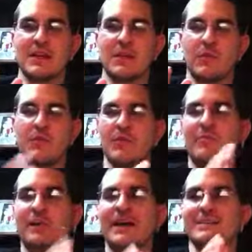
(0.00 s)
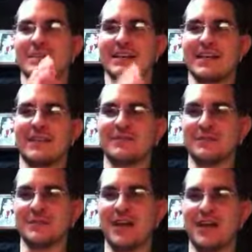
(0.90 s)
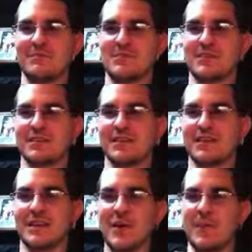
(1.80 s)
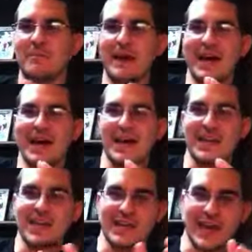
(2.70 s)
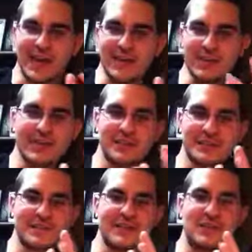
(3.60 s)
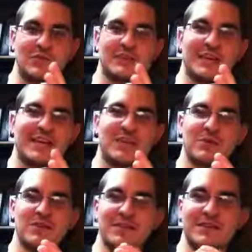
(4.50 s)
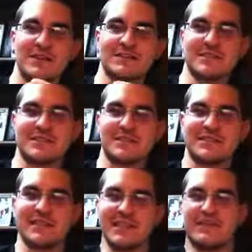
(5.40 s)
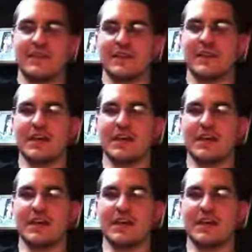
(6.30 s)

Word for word: when you're about to leave, sometimes you, you go back and you kind of look at yourself again, whatever else, just to see if you,